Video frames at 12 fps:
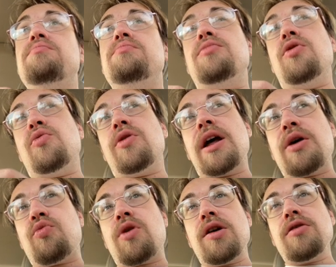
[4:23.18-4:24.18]
But what I
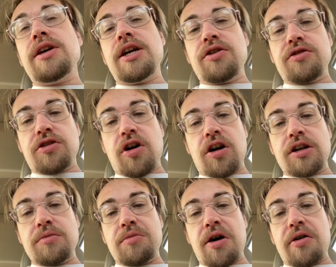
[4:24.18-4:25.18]
rarely hear talked
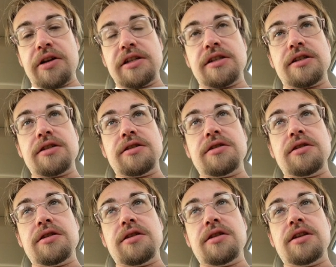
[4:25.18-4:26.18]
about is
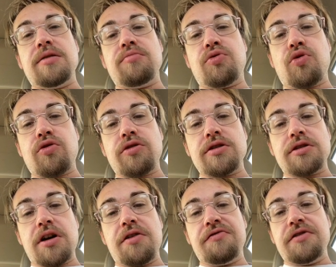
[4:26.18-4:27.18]
the importance
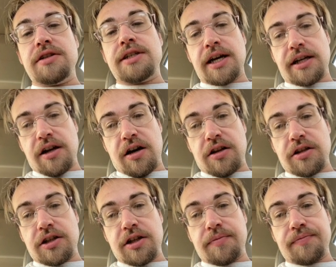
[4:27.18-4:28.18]
of the
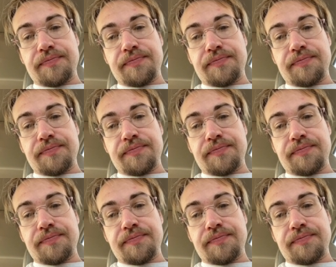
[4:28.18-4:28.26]
technology.